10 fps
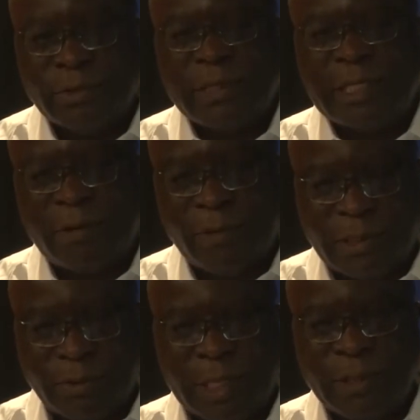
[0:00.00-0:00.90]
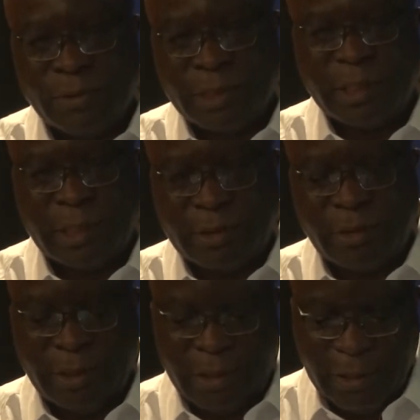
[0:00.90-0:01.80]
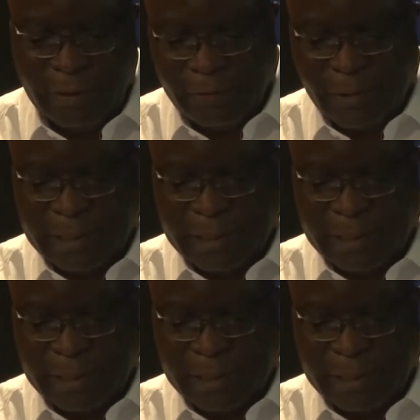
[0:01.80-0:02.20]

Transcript: to say what you can use it and so on. For